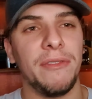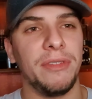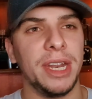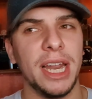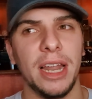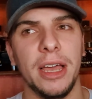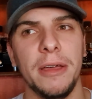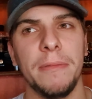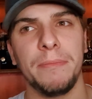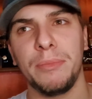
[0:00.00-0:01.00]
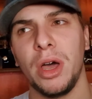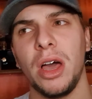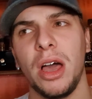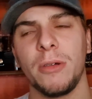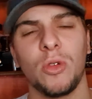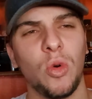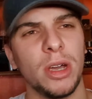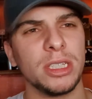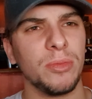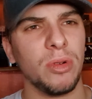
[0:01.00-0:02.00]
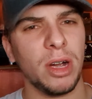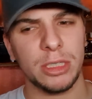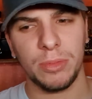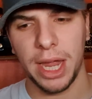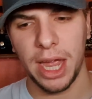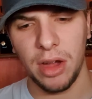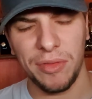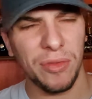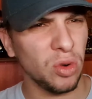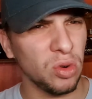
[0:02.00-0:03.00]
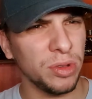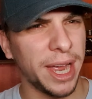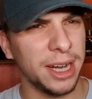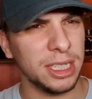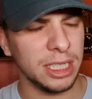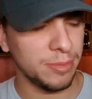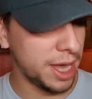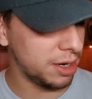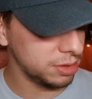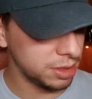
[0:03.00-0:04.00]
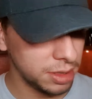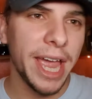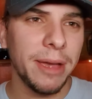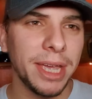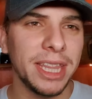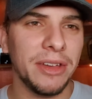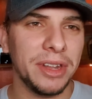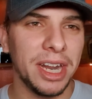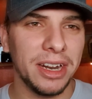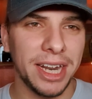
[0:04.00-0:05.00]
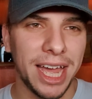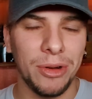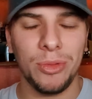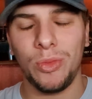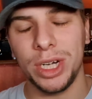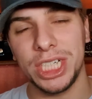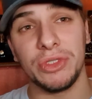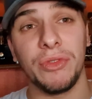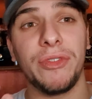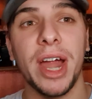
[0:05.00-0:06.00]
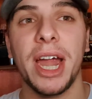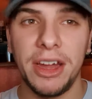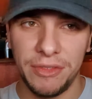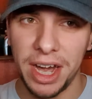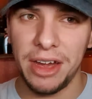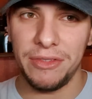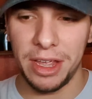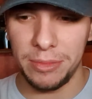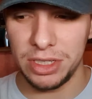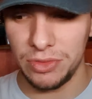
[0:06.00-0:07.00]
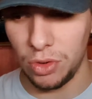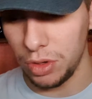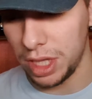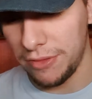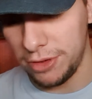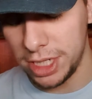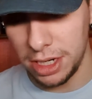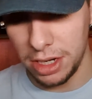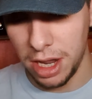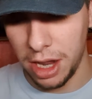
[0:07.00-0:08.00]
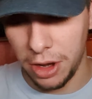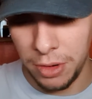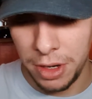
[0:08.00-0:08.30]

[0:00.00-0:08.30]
vanilla, but I'm quite surprised by how floral that actually smells. I am getting that vanilla now, which is very, very famous for. If you didn't know,